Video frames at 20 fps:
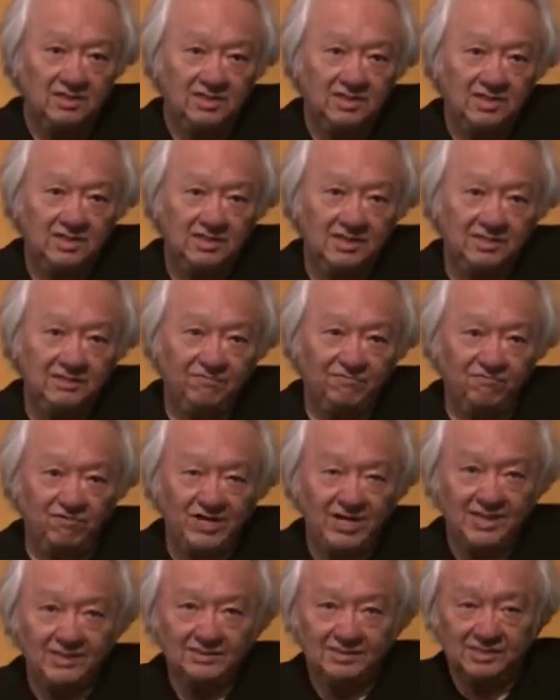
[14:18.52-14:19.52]
And he
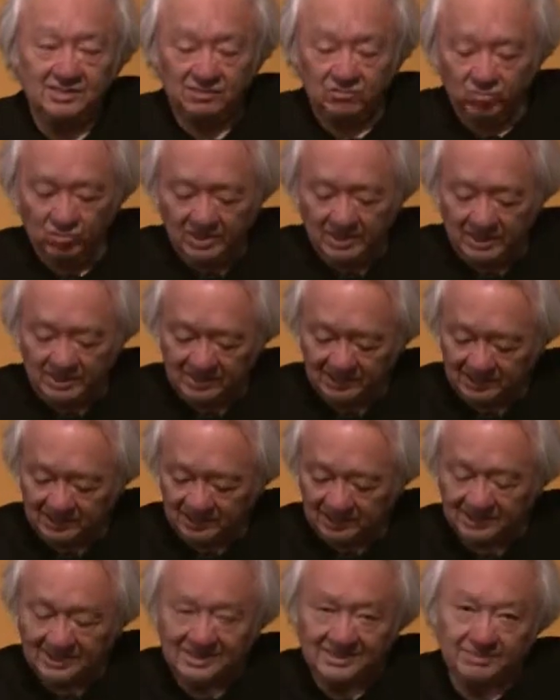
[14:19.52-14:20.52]
finds his way, as he
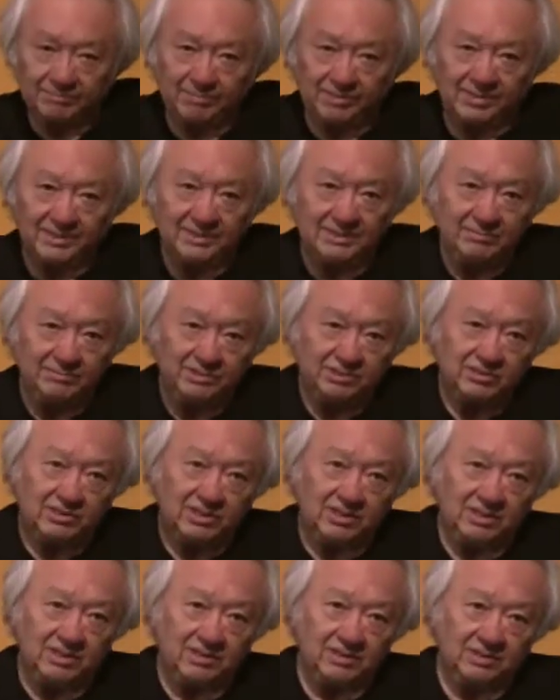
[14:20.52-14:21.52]
says, by
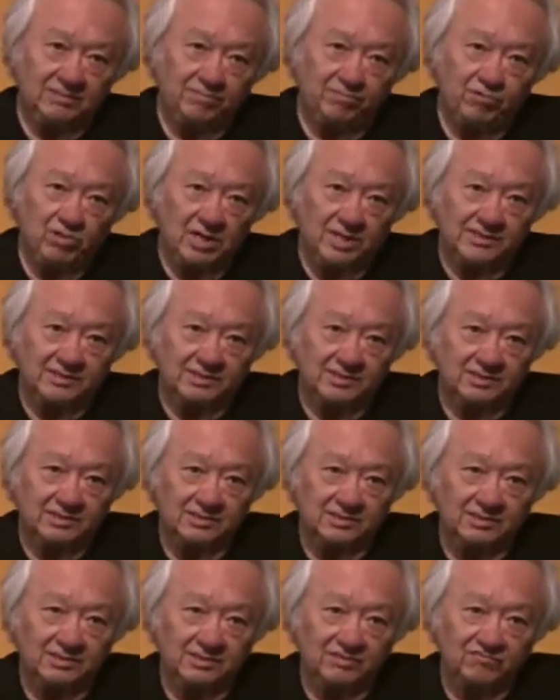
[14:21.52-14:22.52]
imitating the
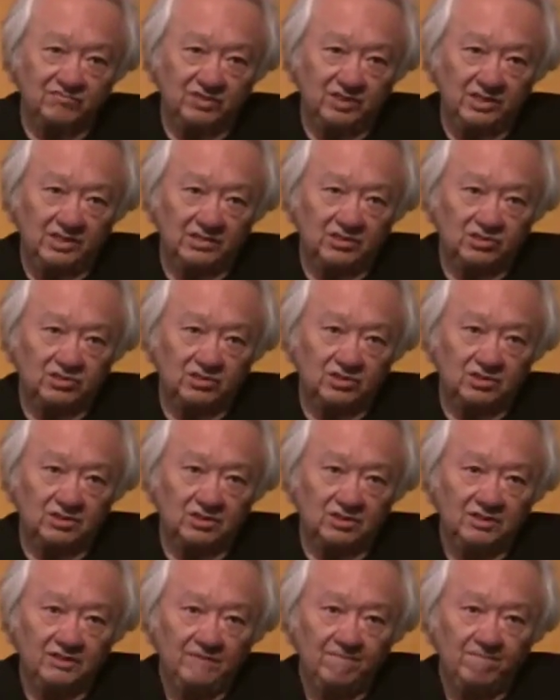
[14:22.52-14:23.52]
processes of
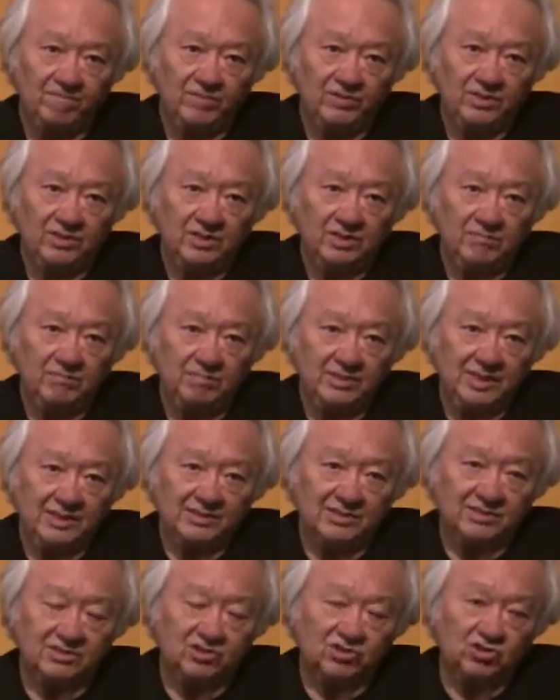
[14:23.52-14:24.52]
nature. He
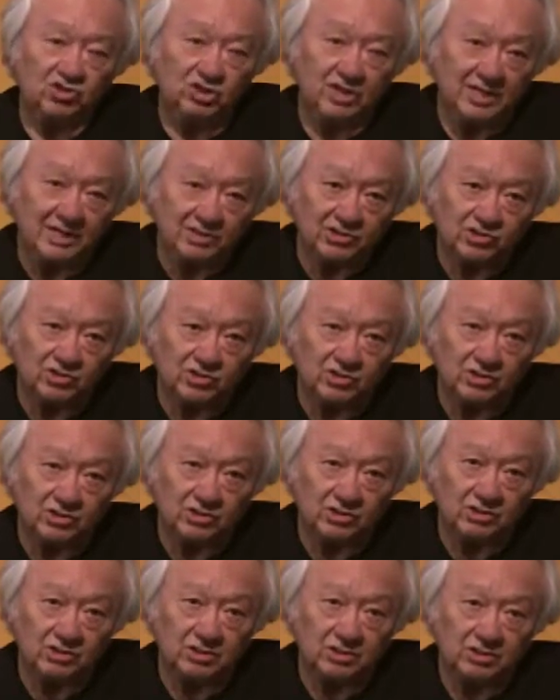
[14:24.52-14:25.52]
makes a
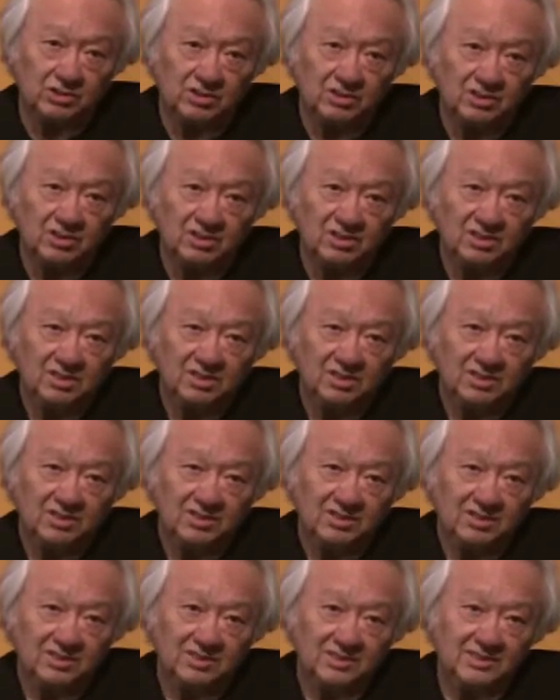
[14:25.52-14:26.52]
gesture
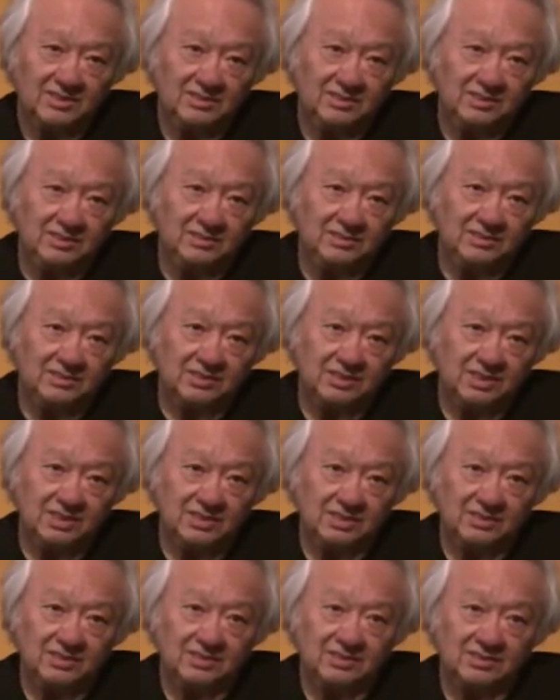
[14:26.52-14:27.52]
that he
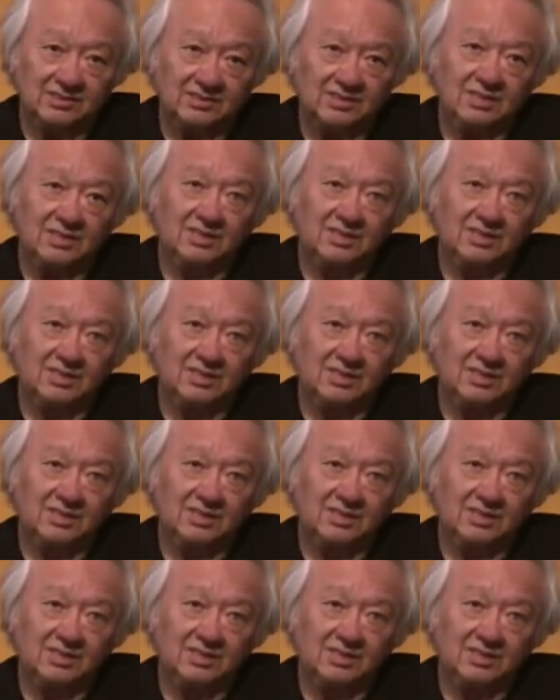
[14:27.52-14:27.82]
says